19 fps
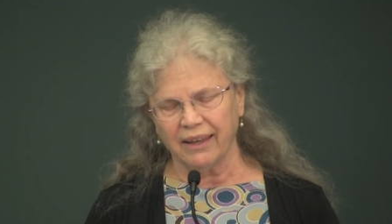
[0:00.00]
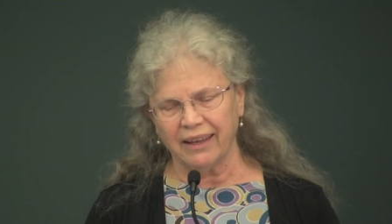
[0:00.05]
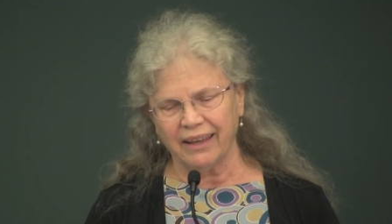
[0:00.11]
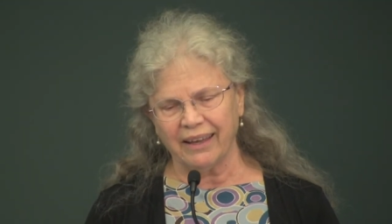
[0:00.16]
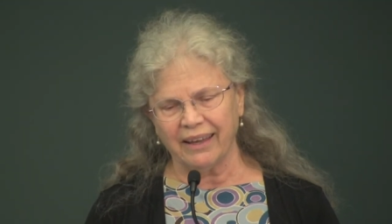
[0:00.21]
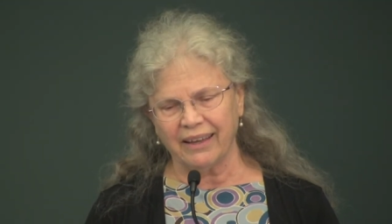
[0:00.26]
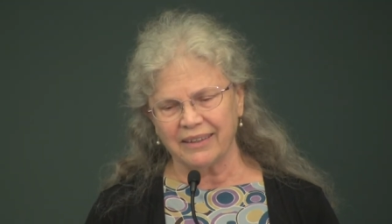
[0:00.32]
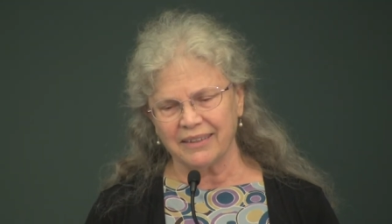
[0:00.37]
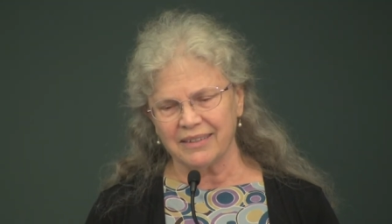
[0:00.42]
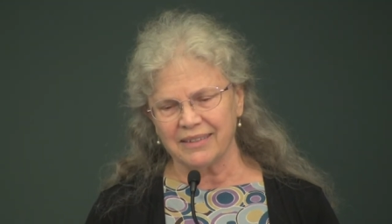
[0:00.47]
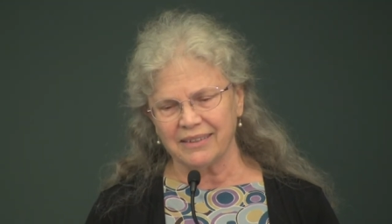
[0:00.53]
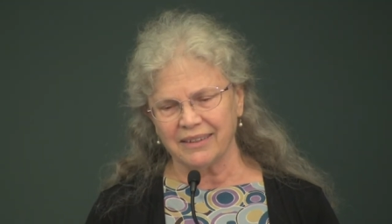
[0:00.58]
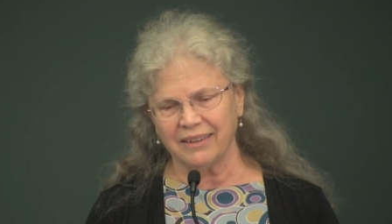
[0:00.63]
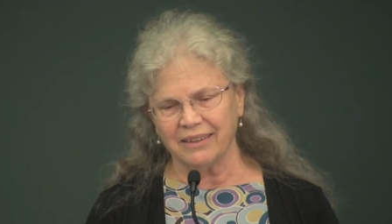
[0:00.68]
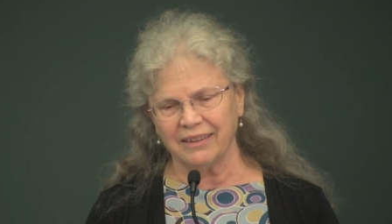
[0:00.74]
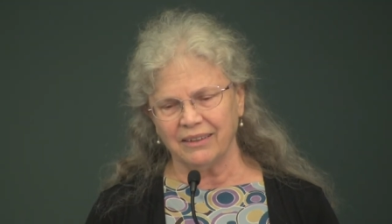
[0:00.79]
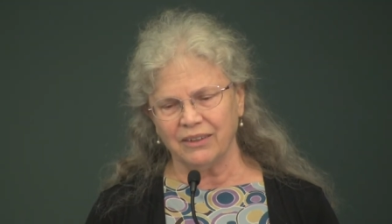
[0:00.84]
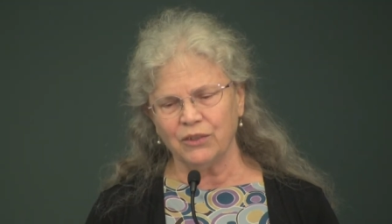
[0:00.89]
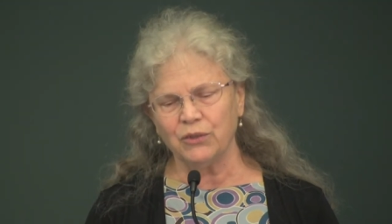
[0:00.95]
And
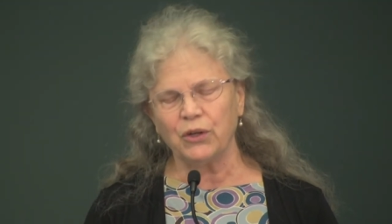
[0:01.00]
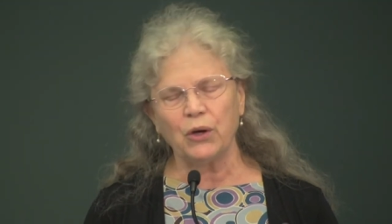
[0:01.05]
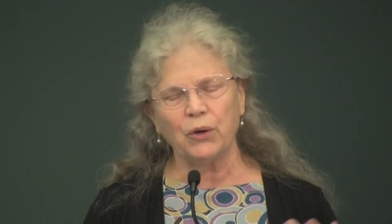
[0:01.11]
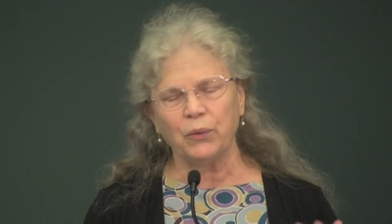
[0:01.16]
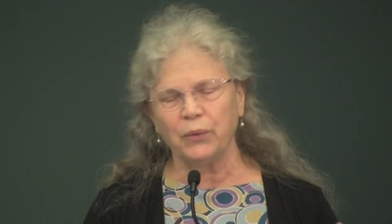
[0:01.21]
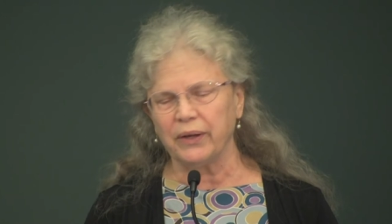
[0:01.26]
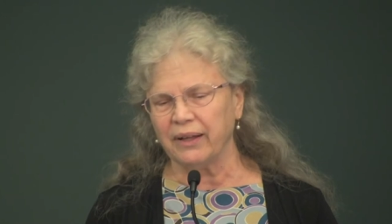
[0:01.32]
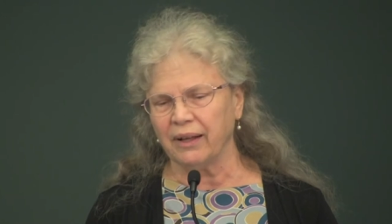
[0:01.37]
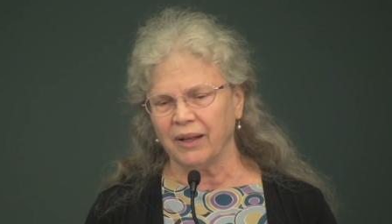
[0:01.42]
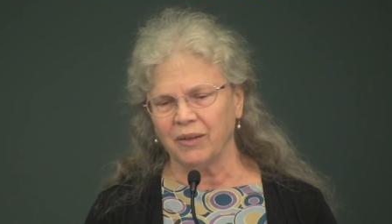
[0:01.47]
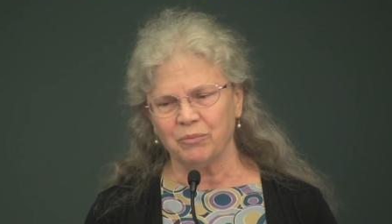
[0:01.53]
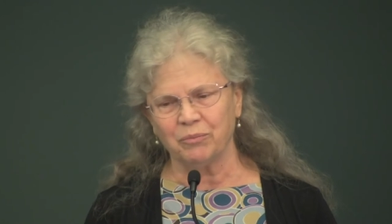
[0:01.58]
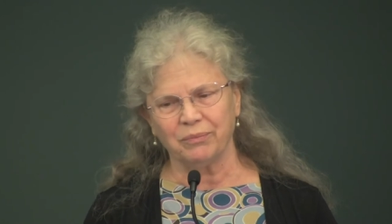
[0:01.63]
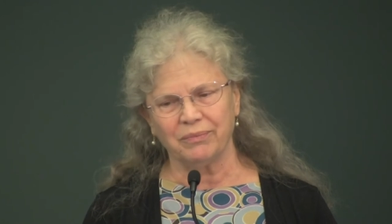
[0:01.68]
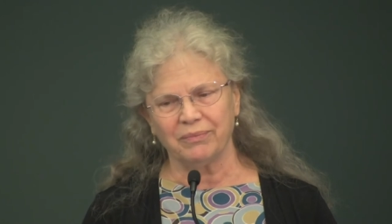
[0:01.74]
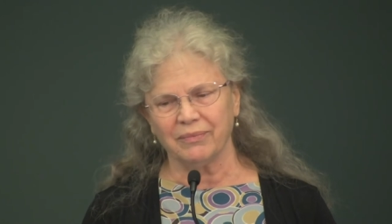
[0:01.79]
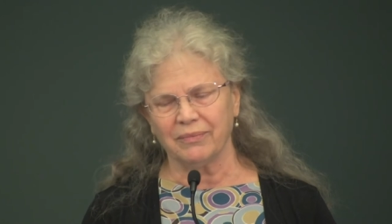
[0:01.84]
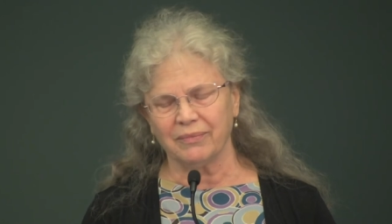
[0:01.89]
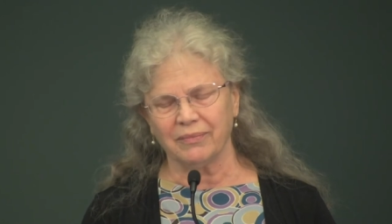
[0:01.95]
you know, um,
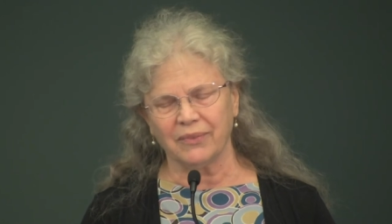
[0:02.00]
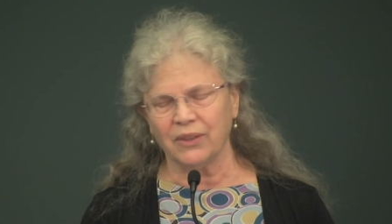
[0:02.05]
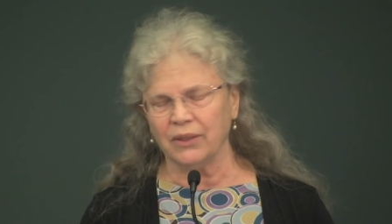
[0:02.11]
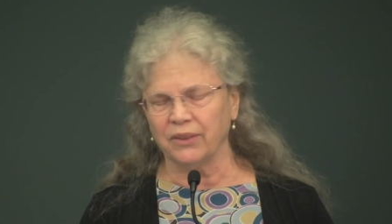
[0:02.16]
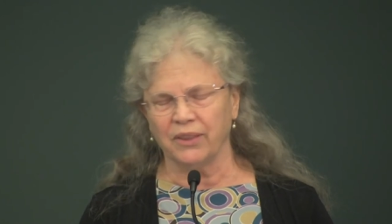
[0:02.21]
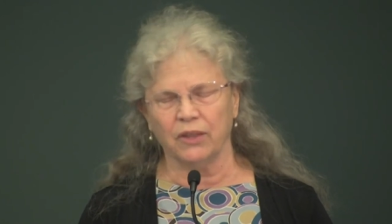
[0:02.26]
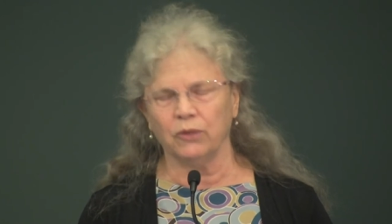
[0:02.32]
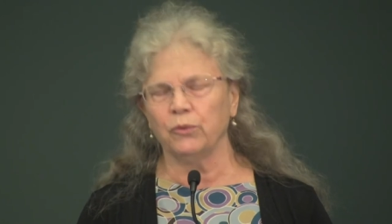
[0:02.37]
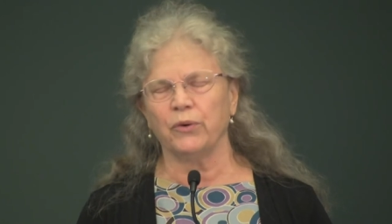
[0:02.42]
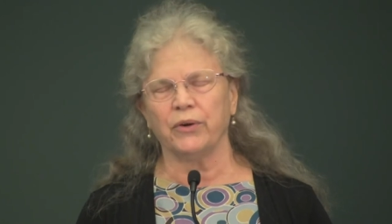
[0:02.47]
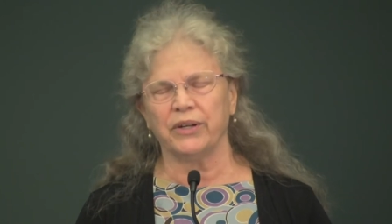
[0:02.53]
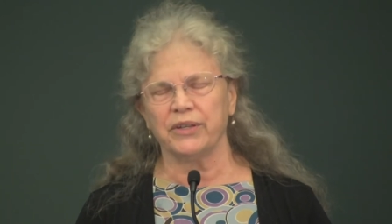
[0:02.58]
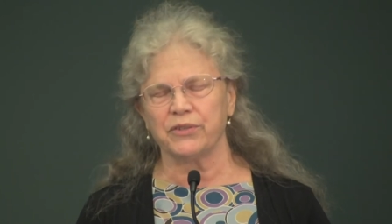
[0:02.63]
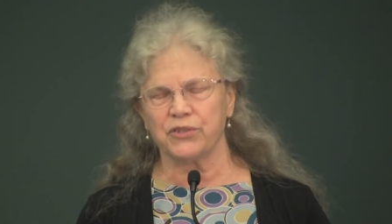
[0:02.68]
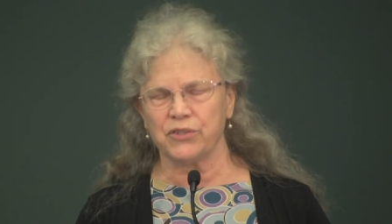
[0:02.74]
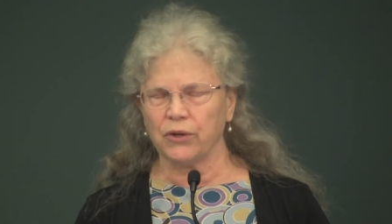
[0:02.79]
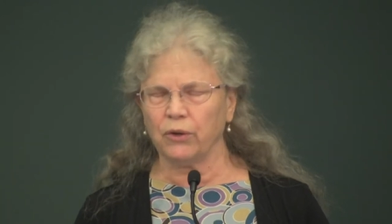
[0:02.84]
the Lord is